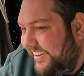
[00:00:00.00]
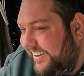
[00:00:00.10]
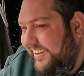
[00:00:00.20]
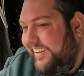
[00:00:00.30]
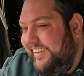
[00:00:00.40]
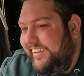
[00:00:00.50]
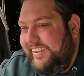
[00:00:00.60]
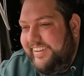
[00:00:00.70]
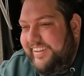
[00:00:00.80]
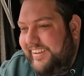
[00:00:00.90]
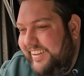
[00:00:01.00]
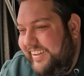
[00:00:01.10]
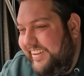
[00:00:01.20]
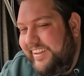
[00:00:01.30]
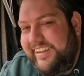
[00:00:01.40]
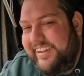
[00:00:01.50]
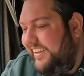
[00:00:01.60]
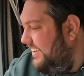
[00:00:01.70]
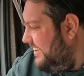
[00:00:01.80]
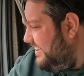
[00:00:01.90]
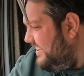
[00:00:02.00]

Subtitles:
[no speech]